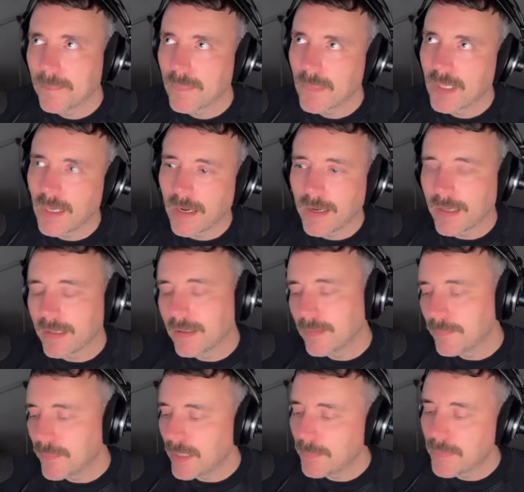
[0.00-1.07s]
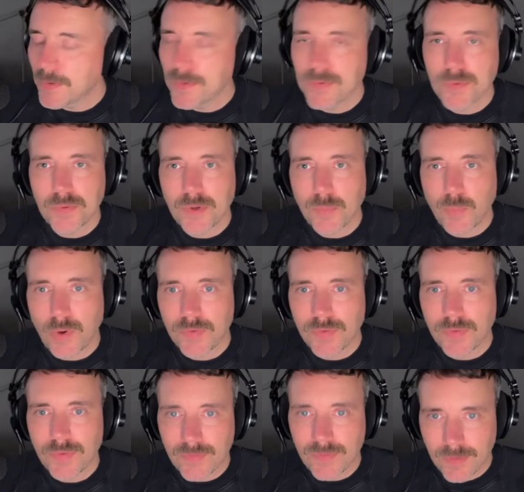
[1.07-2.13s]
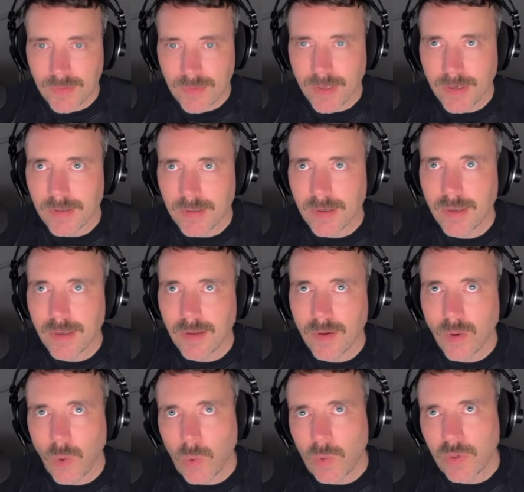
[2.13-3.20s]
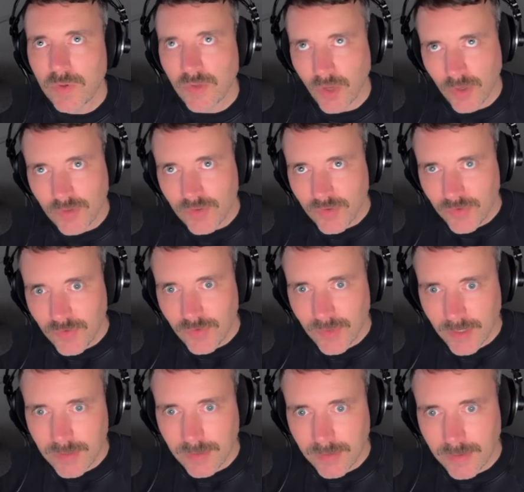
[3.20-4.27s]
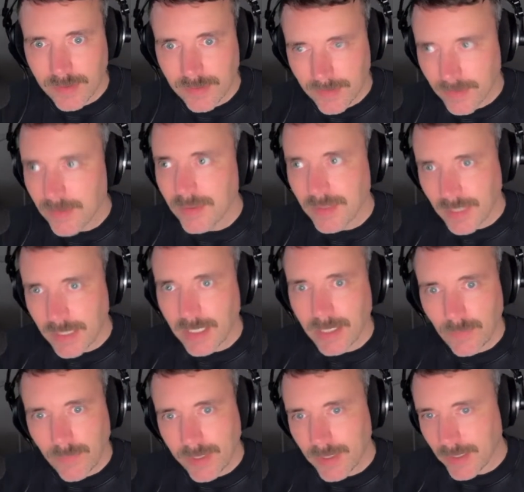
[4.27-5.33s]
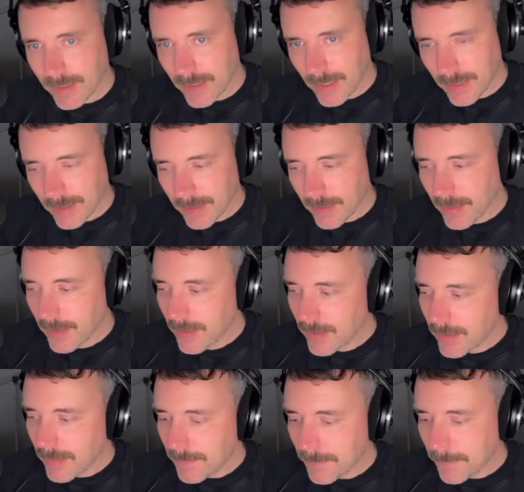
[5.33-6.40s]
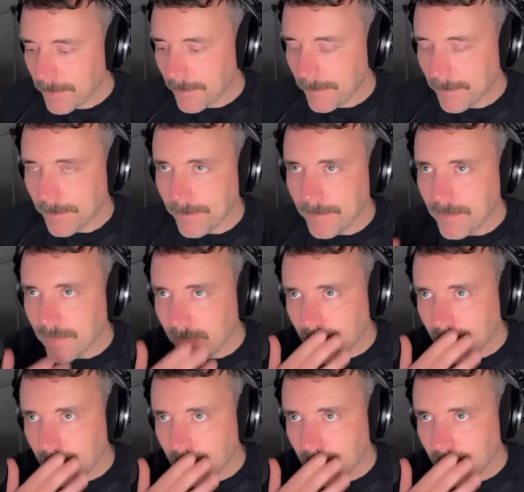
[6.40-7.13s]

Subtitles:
guide people through the processes and their own tasks that they're dealing with, mm,